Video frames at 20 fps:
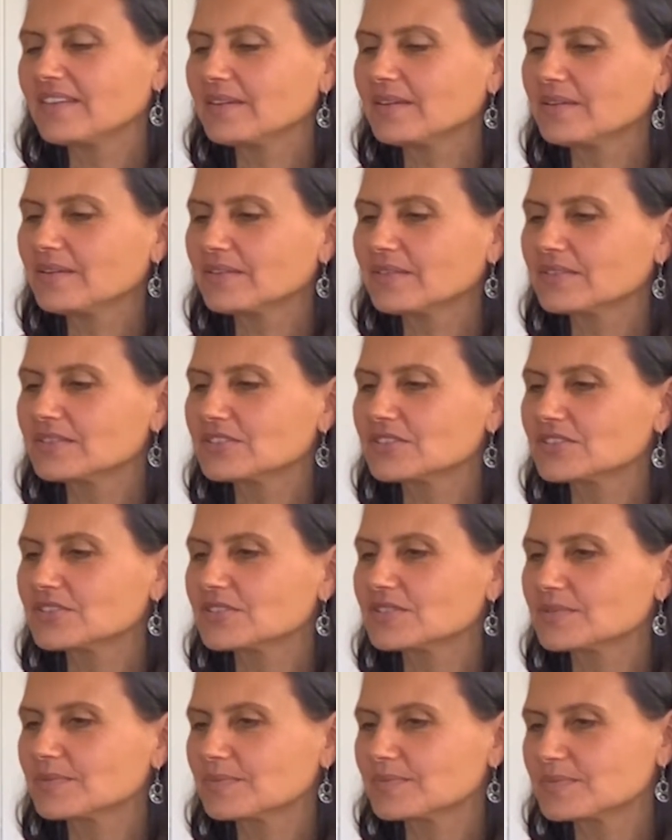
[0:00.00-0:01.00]
I mean,
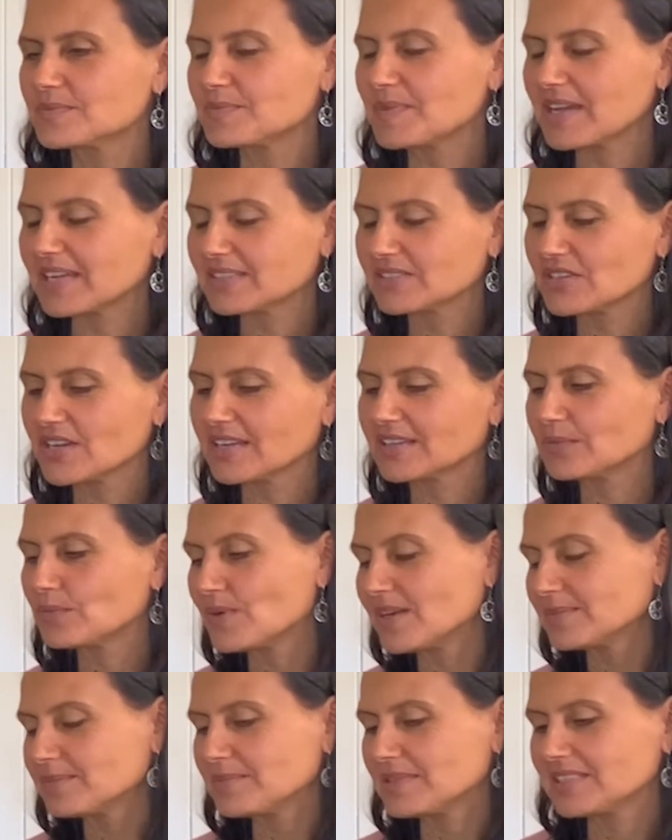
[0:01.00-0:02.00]
I guess that you've got
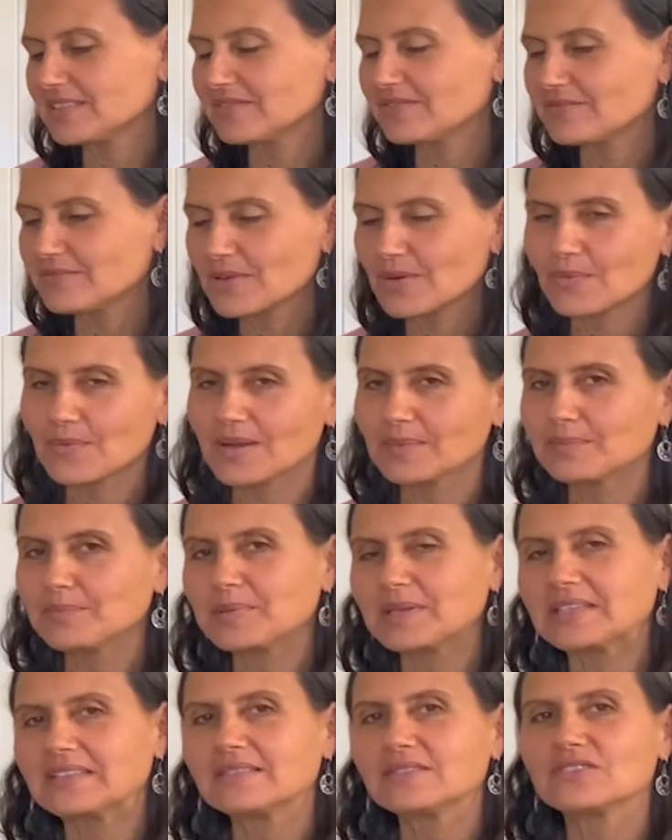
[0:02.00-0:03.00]
to pay attention
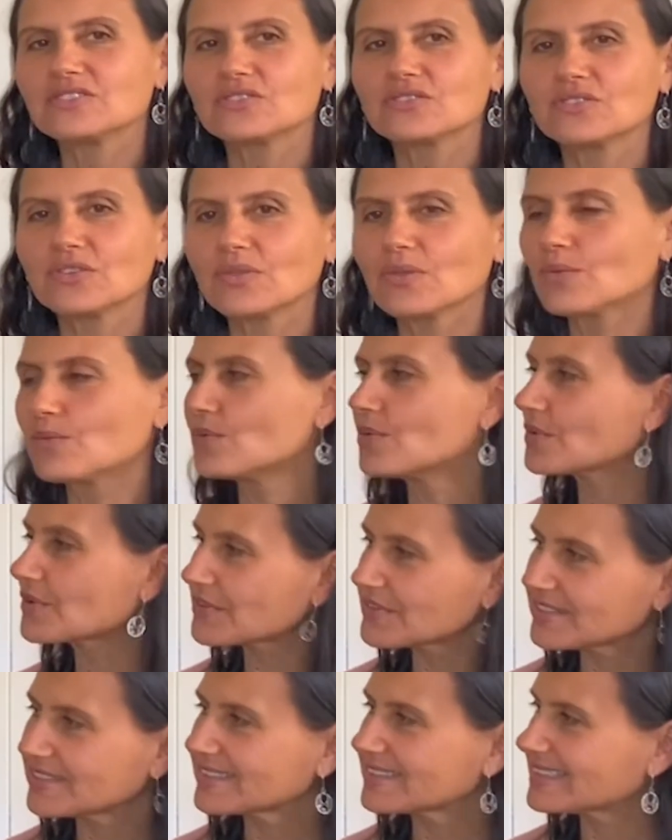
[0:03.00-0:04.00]
to the natural
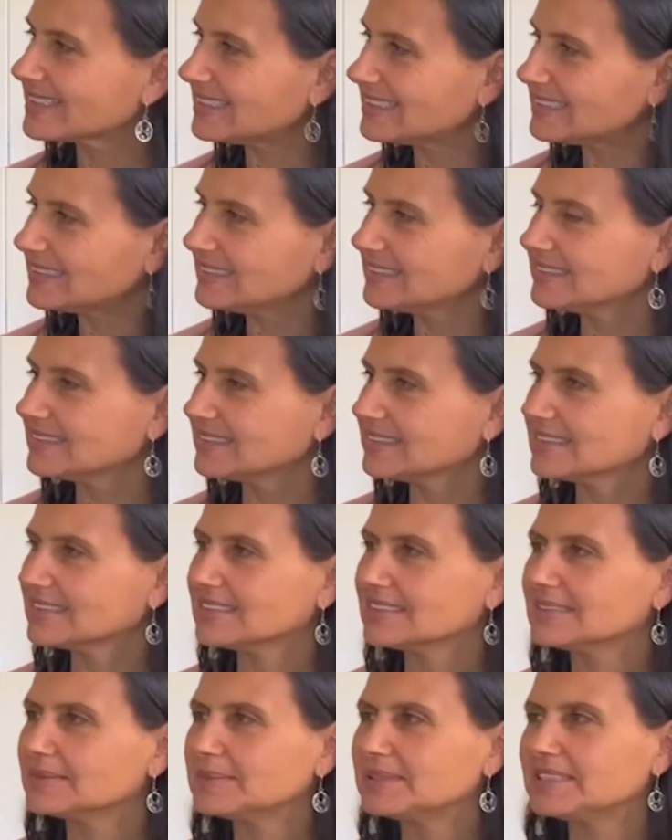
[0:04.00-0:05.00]
cycles and the weather. I
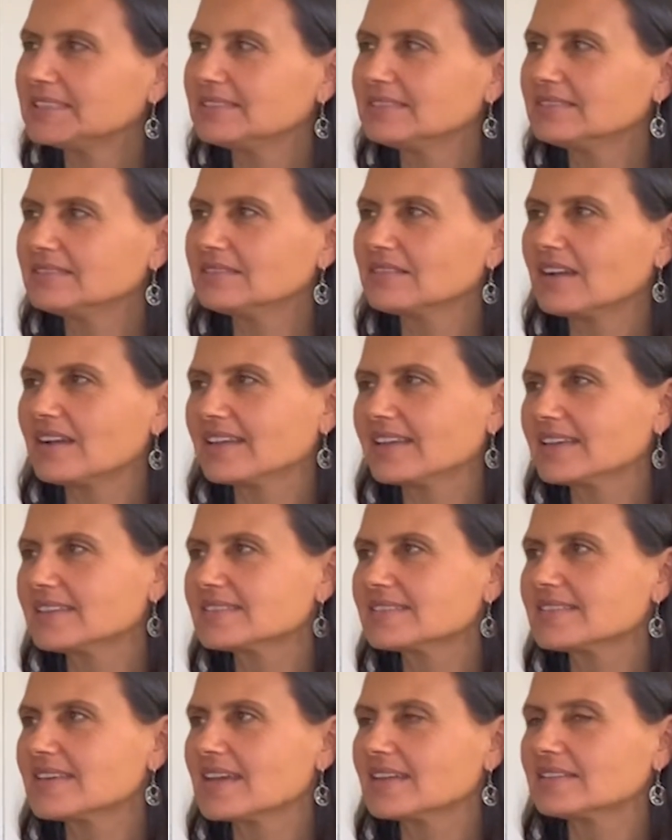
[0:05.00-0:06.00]
mean, when we have
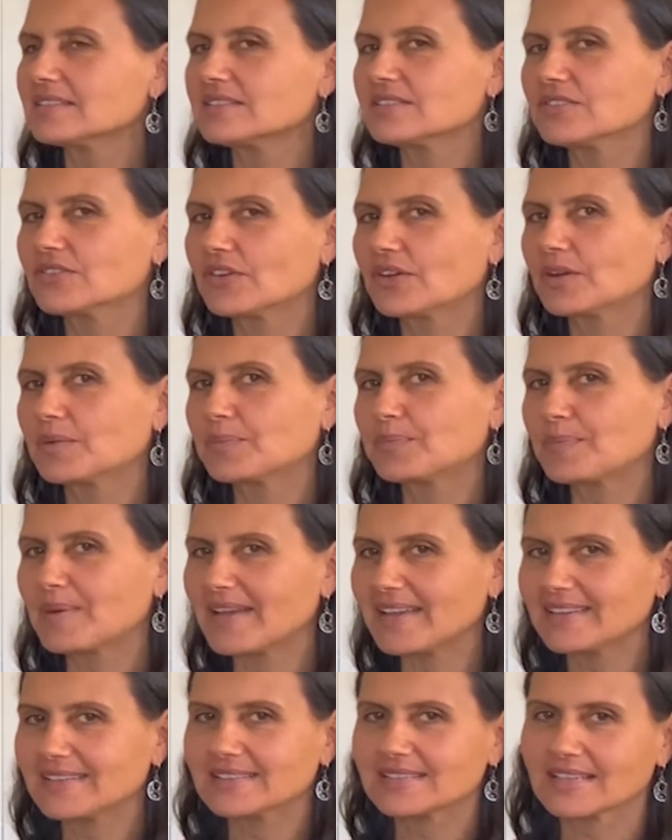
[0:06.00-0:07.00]
a lot of
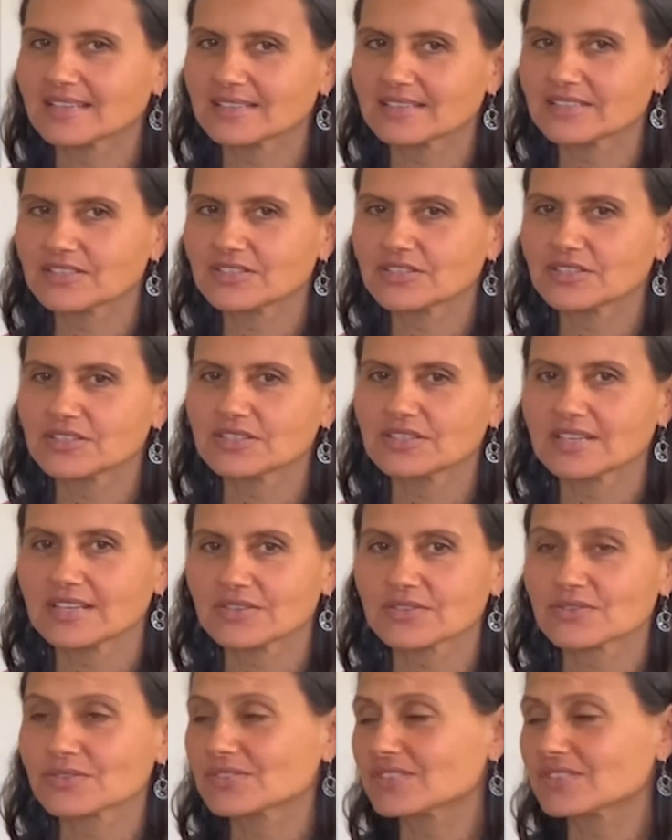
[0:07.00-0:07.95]
rain here.